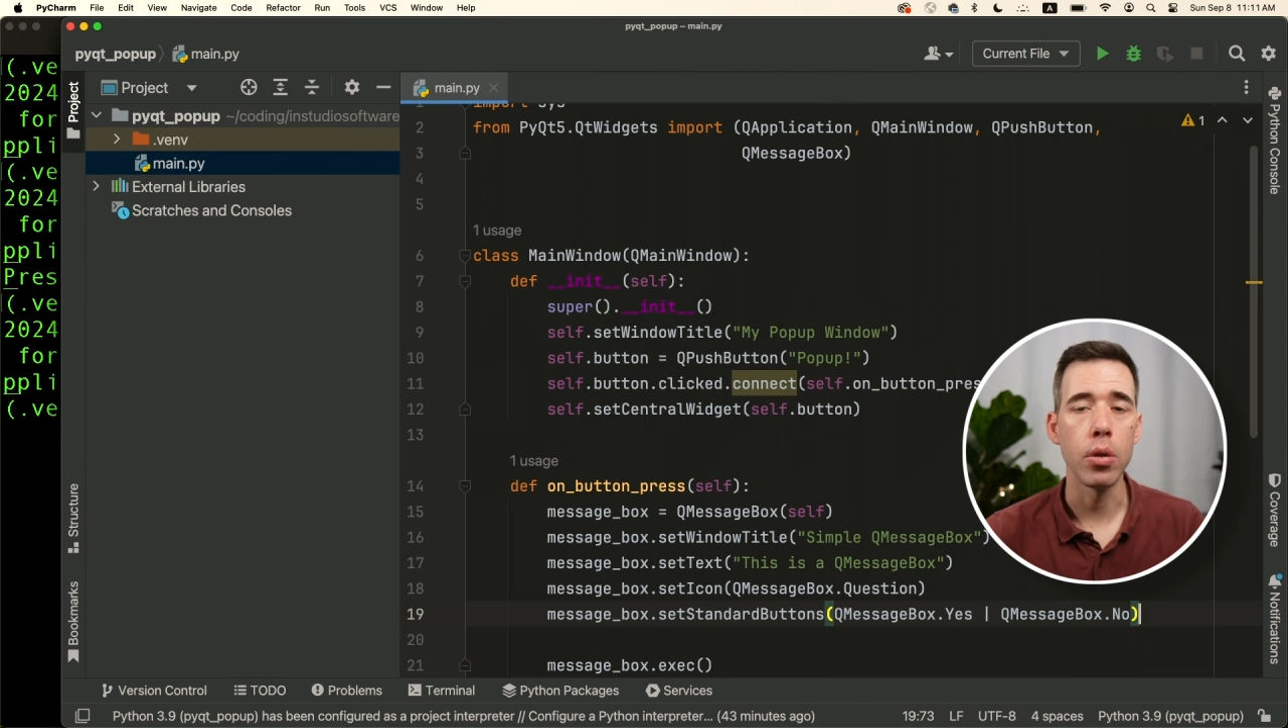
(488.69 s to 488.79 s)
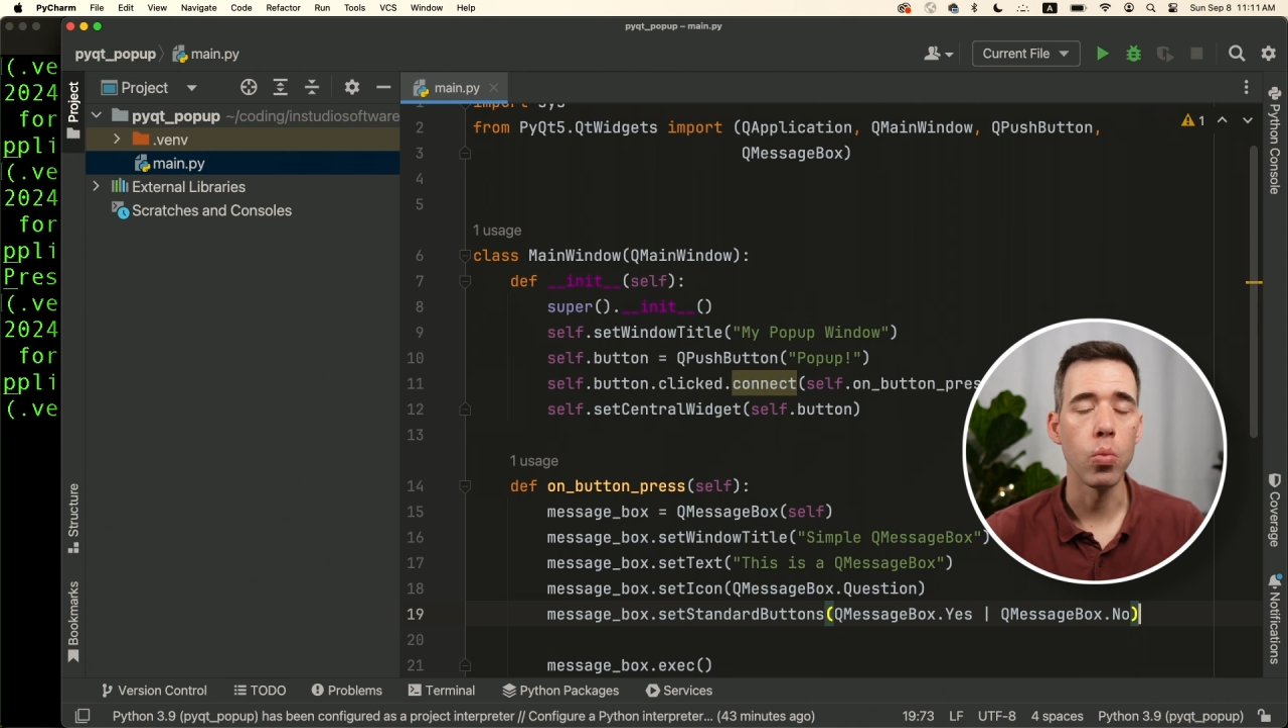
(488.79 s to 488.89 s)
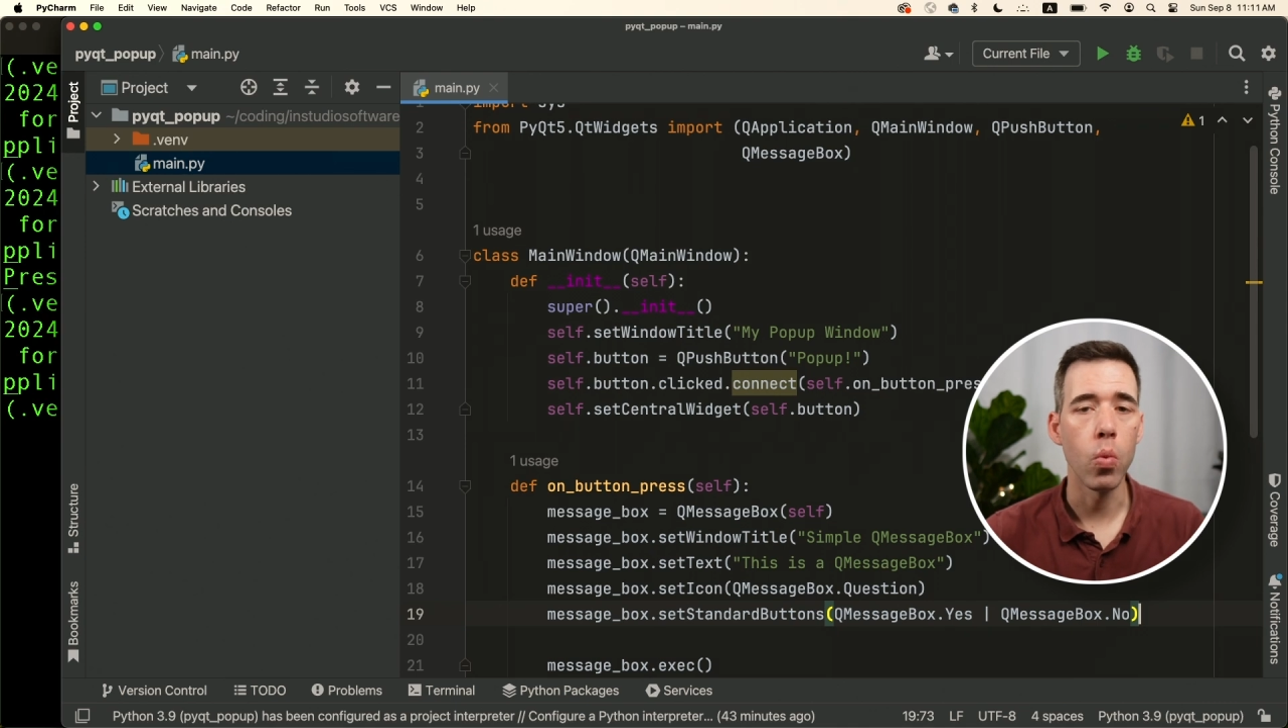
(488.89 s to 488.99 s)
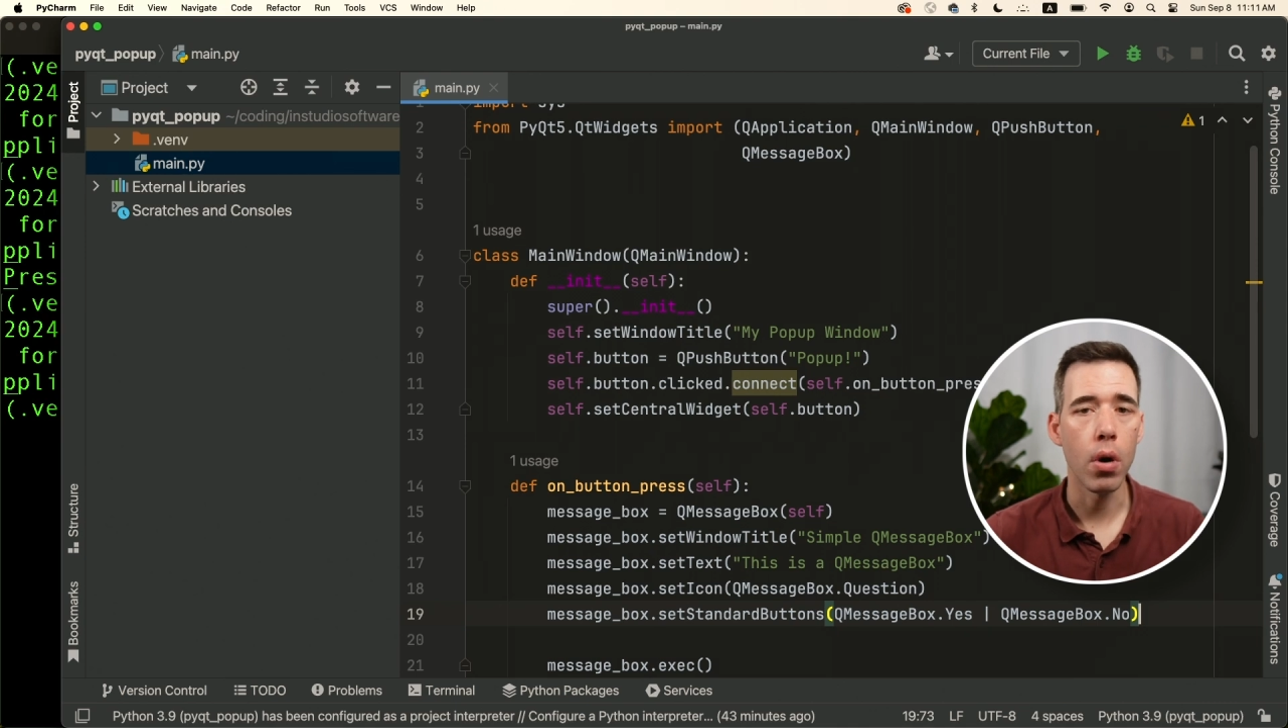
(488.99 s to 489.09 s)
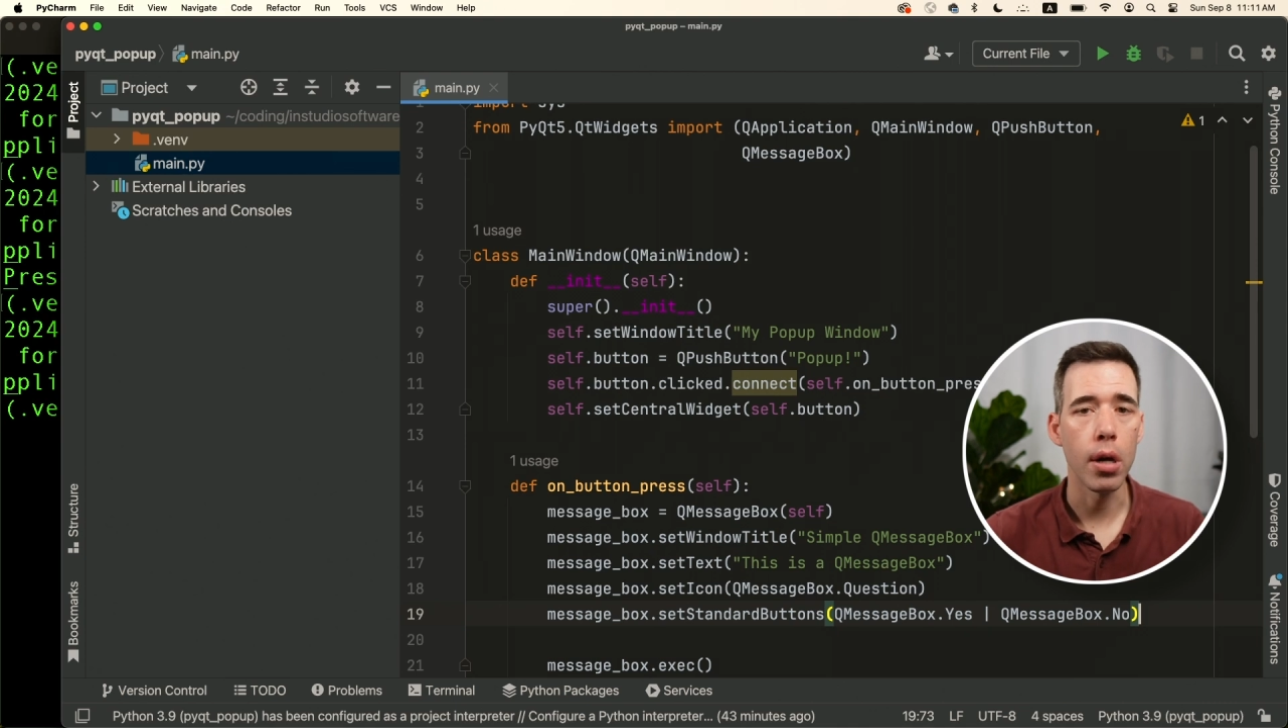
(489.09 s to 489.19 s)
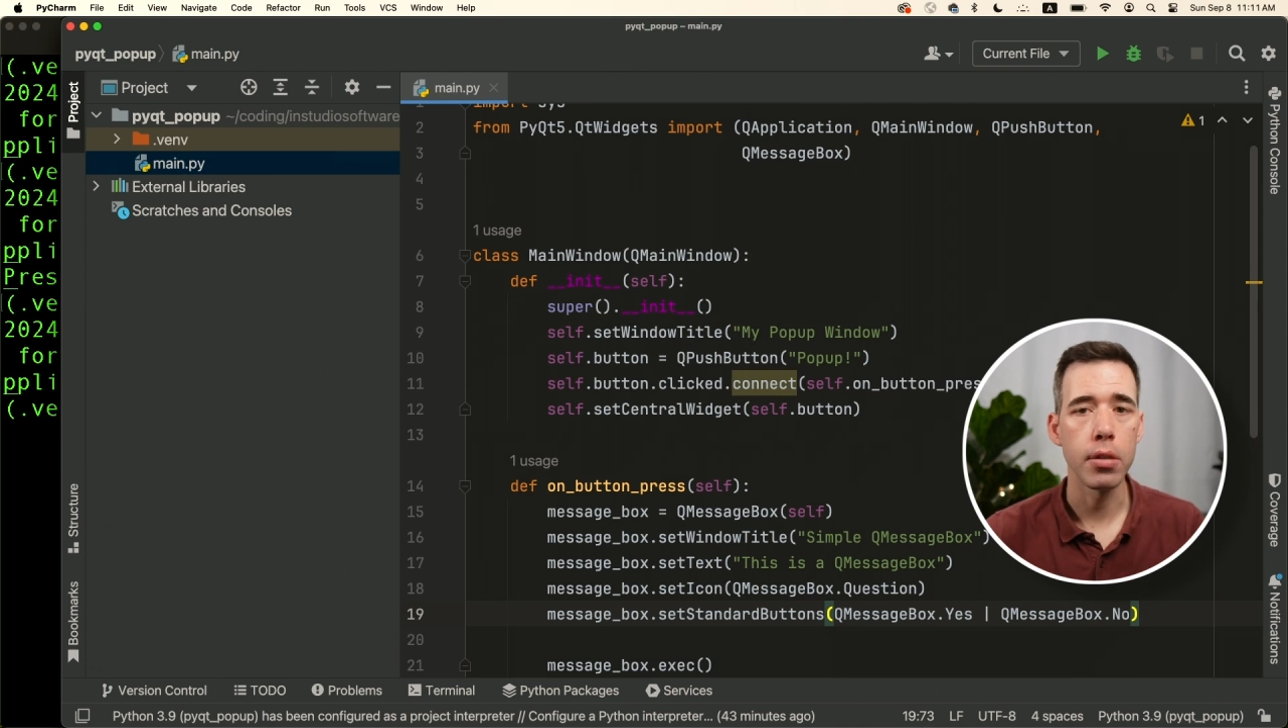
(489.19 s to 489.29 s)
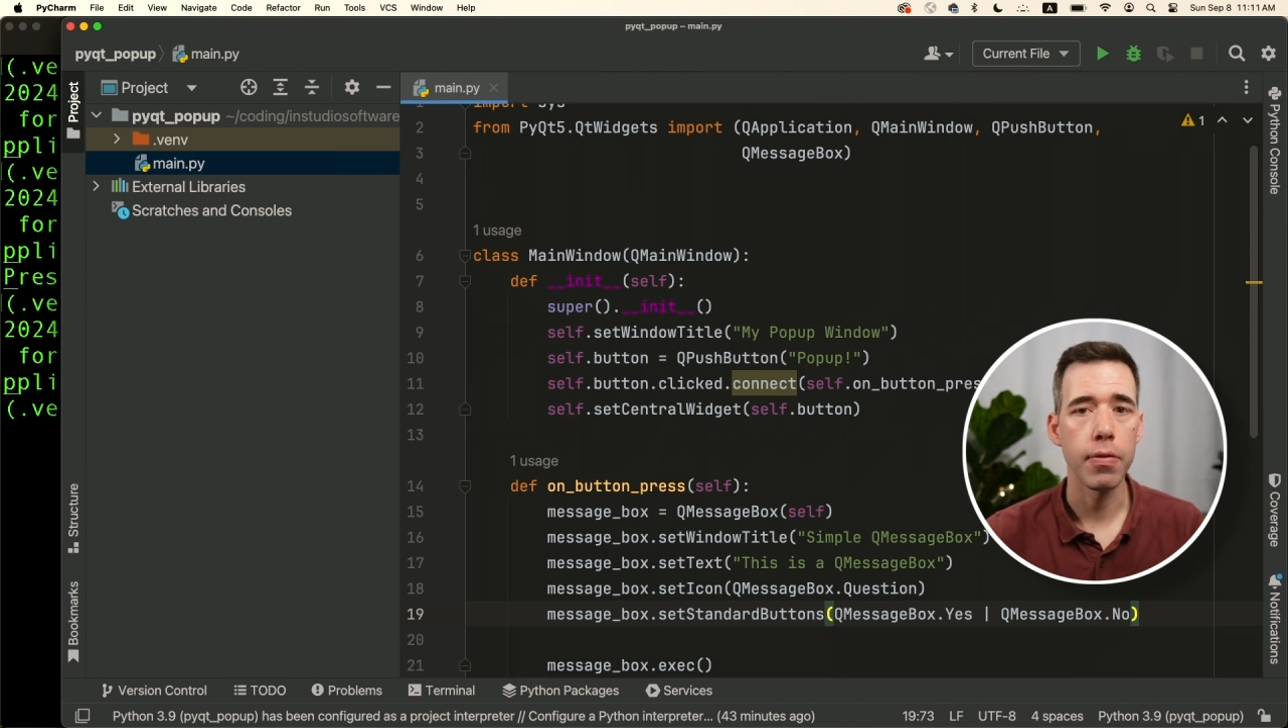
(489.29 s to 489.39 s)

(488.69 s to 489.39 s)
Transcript: want